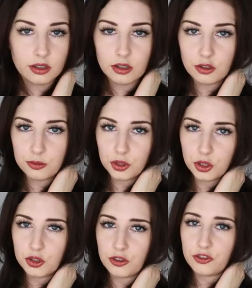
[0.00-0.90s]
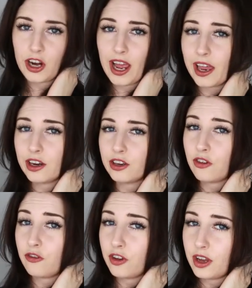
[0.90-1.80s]
And those balloons are for added
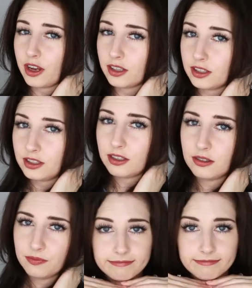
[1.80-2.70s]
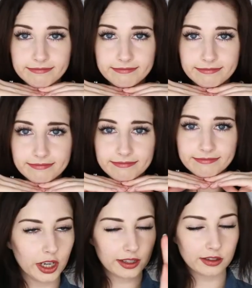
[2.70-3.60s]
effect.
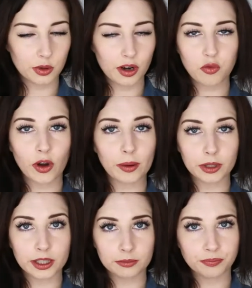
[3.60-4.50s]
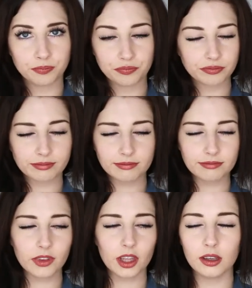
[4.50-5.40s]
Okay, so enough rambling.
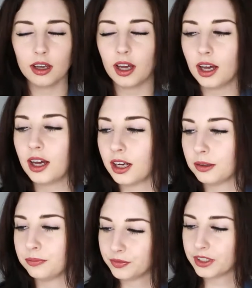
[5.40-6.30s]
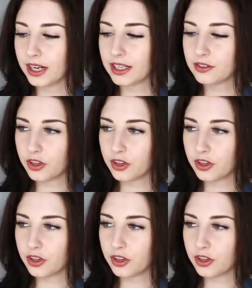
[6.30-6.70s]
Um, today's